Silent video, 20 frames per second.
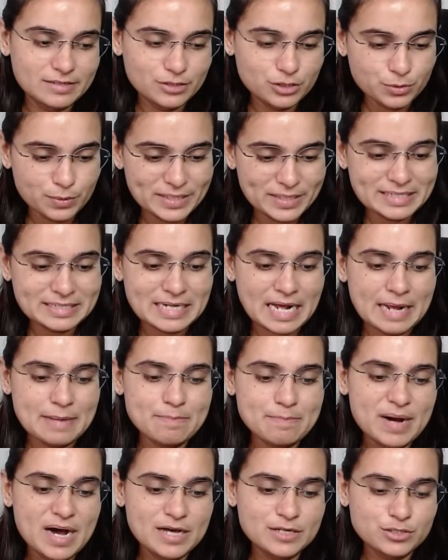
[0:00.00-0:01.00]
doing
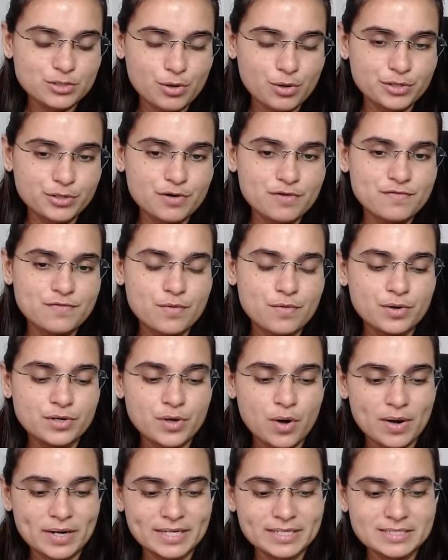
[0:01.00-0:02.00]
time pass on your phone,
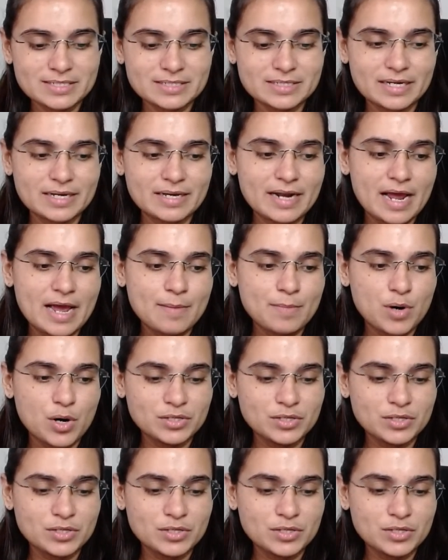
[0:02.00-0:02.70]
on Instagram,